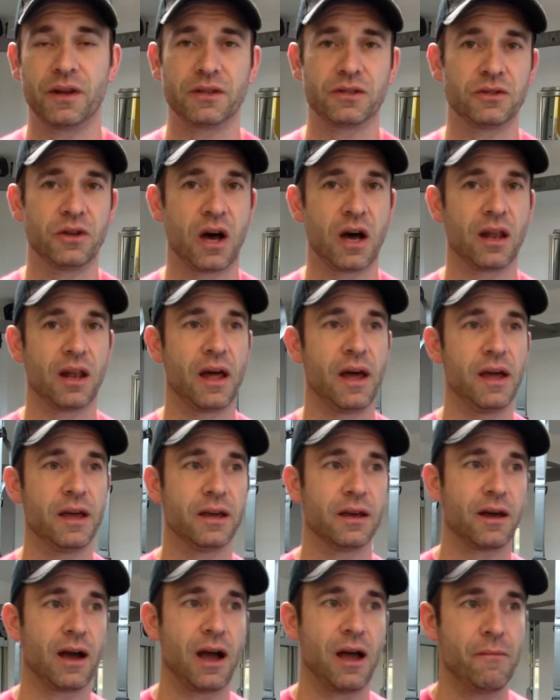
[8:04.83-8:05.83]
It's not
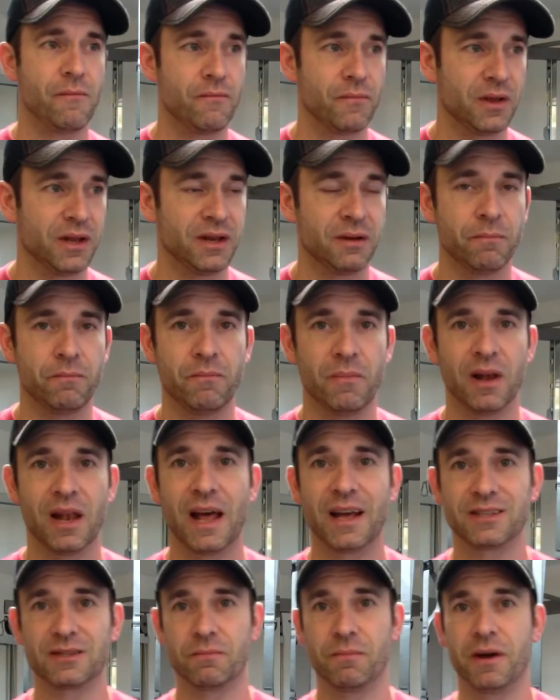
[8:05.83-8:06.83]
like I'm in
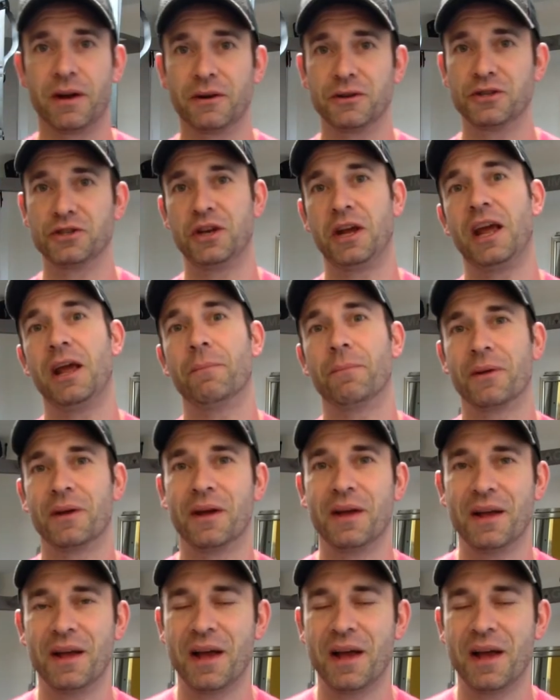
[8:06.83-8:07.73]
less better shape.